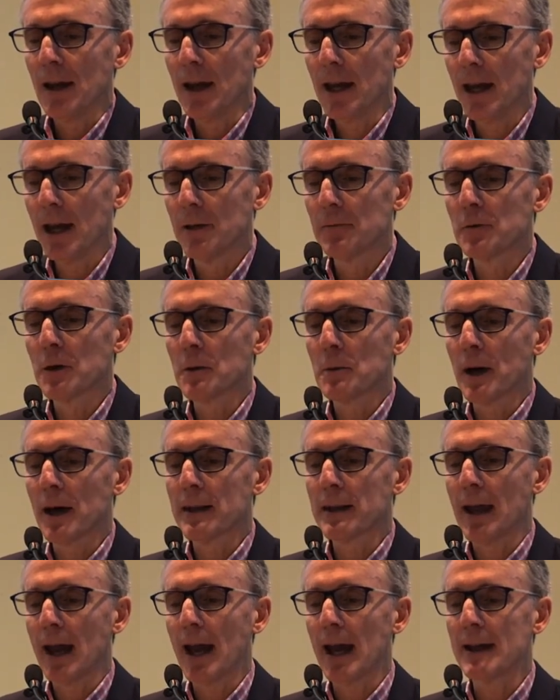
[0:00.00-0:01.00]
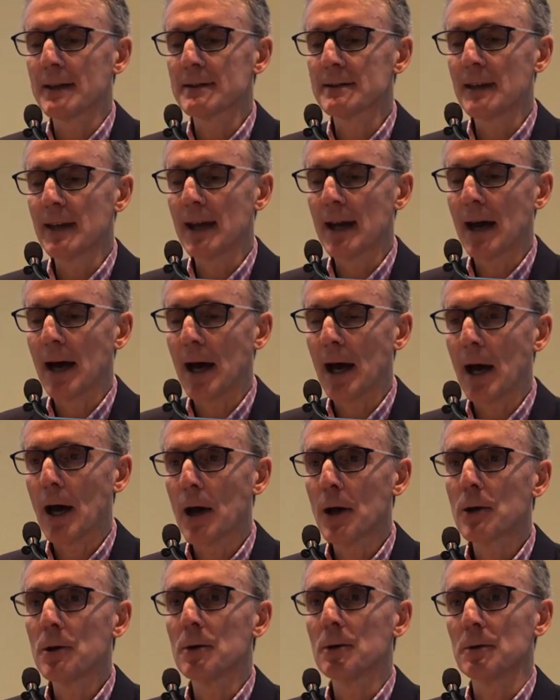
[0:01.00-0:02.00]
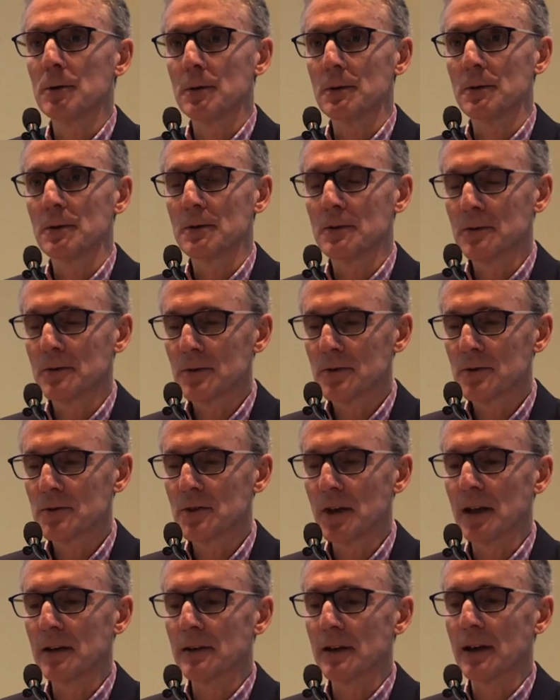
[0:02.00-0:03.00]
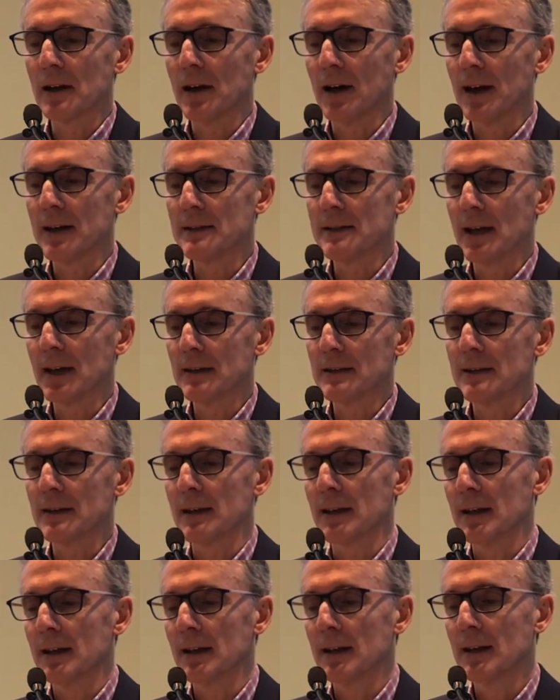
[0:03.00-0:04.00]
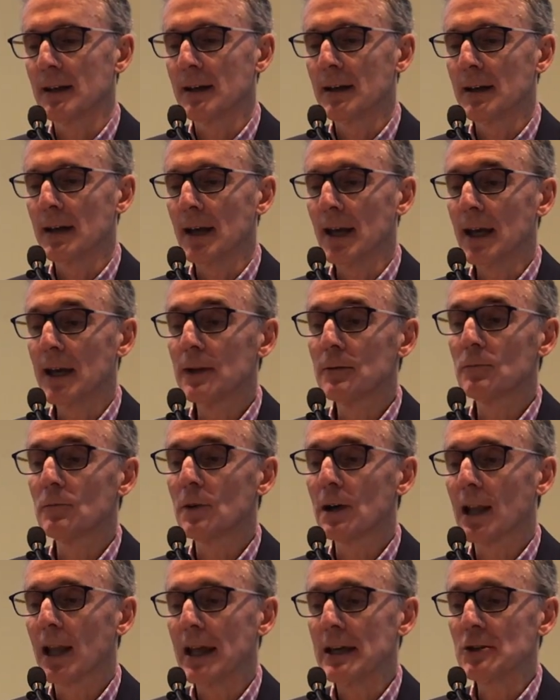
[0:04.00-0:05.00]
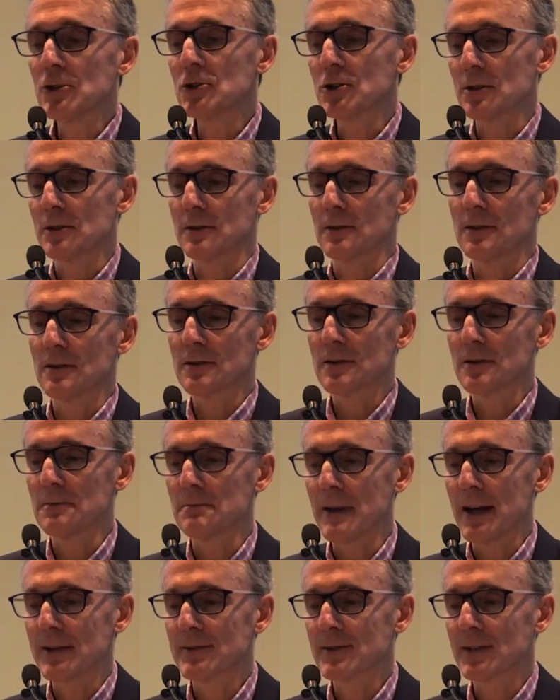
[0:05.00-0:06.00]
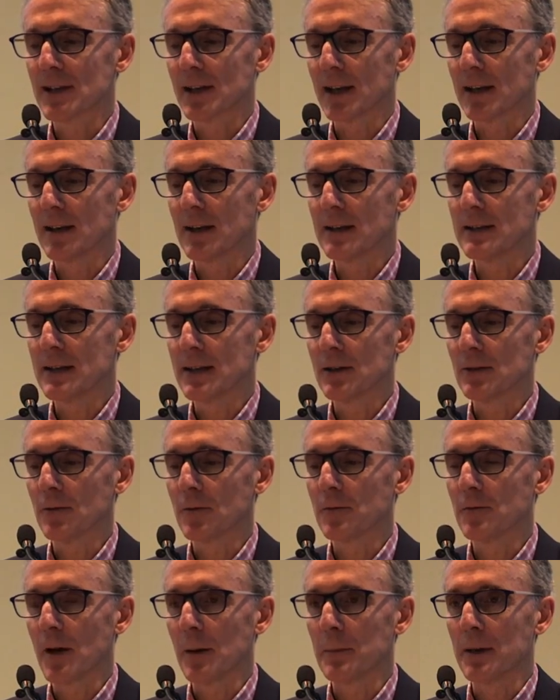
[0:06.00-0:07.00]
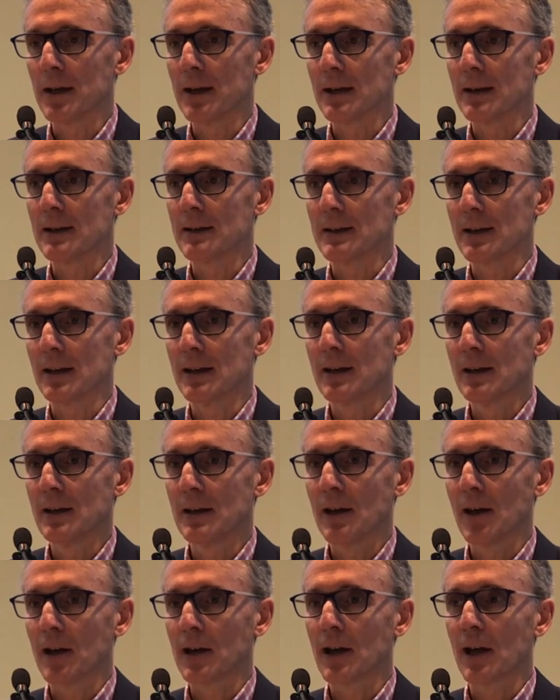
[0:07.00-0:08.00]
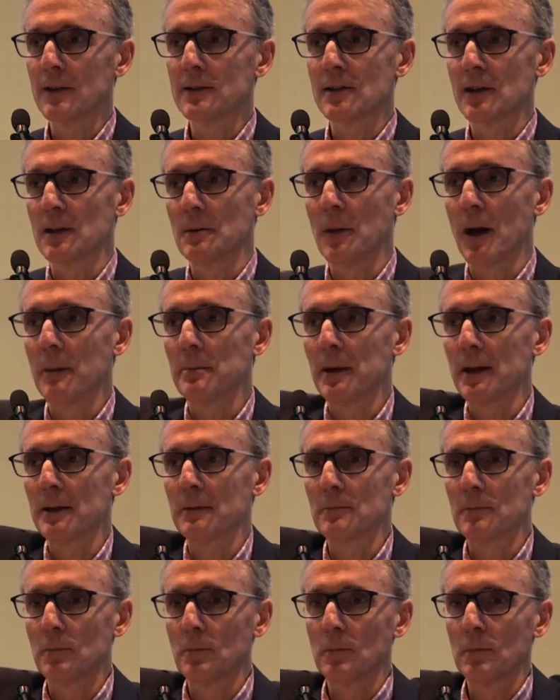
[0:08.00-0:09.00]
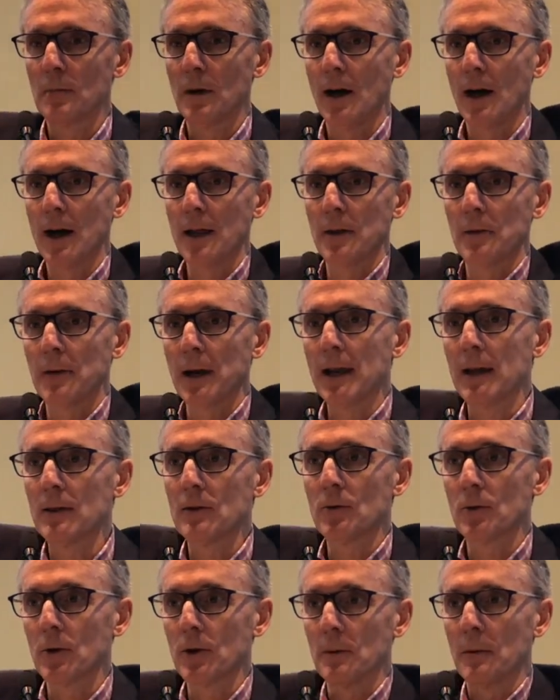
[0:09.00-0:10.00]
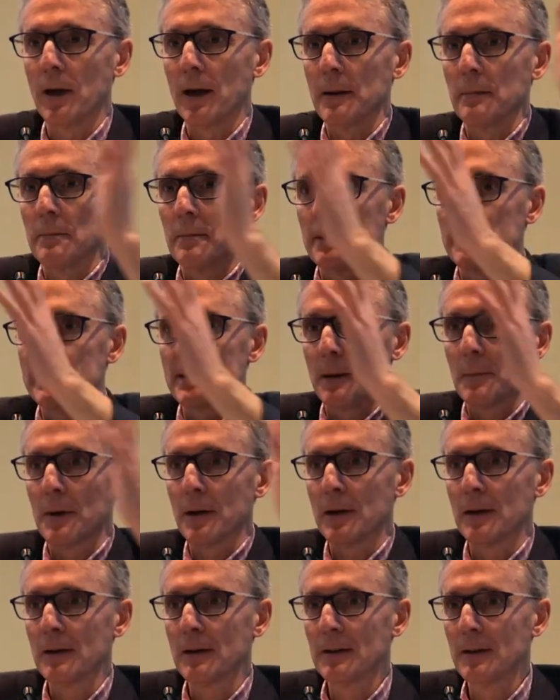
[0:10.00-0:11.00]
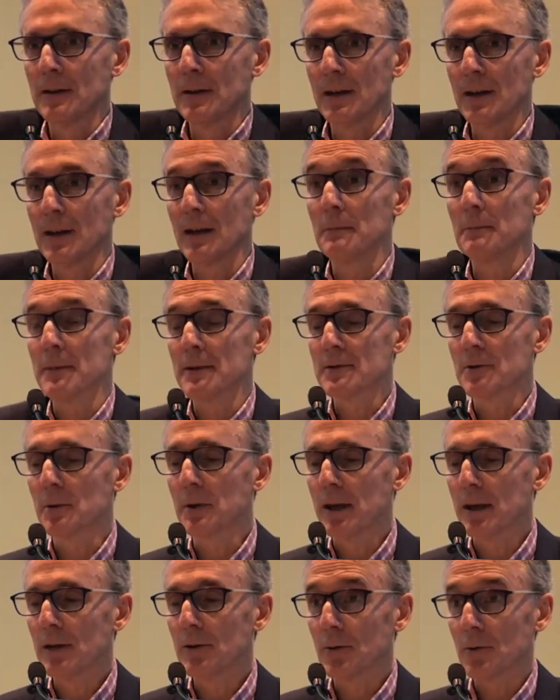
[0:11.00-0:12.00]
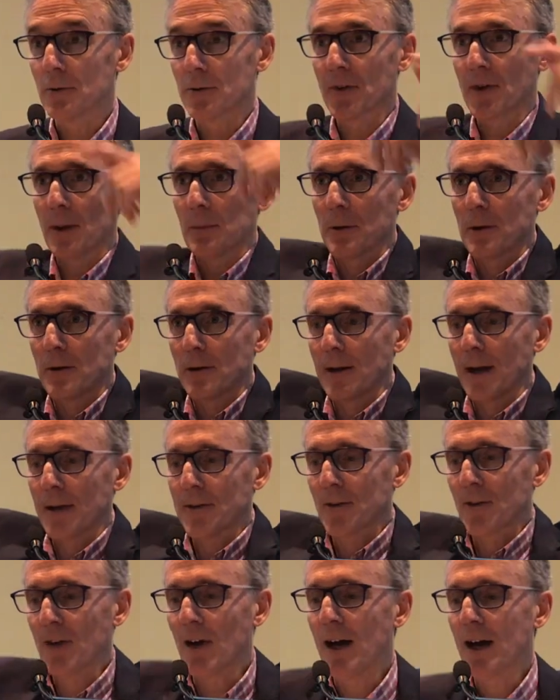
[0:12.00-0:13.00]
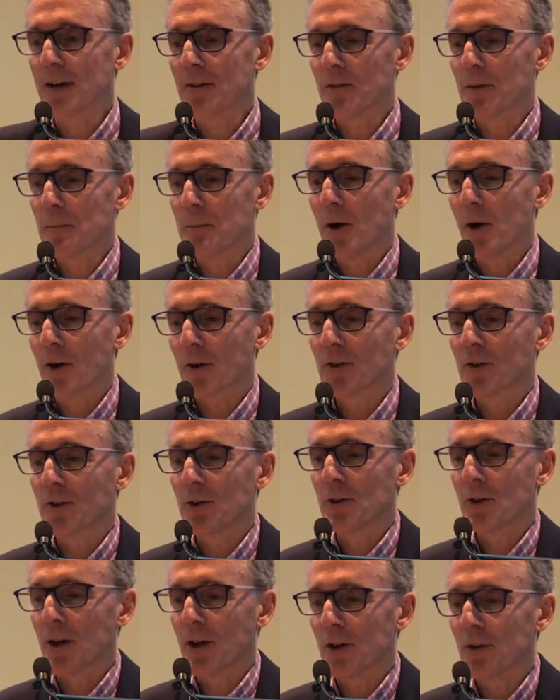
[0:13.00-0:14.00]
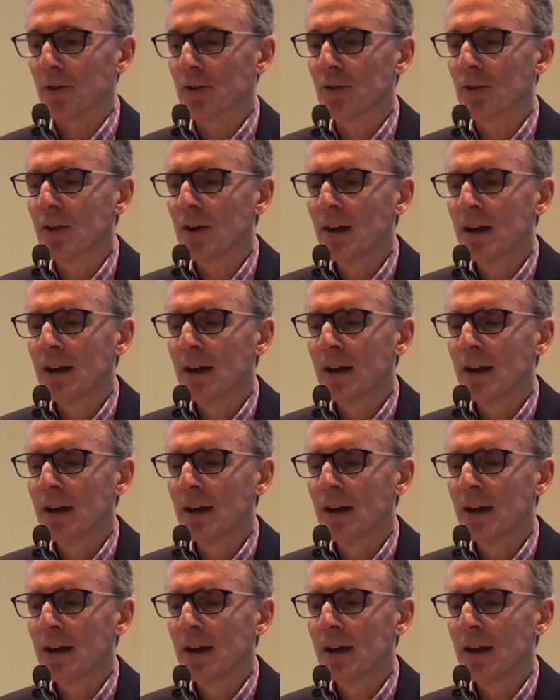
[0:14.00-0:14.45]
Everyone has their own gender identity in relation to masculinity or femininity. Okay, so you might be at either end, or you might be somewhere in between, or somewhere outside of the box, who knows.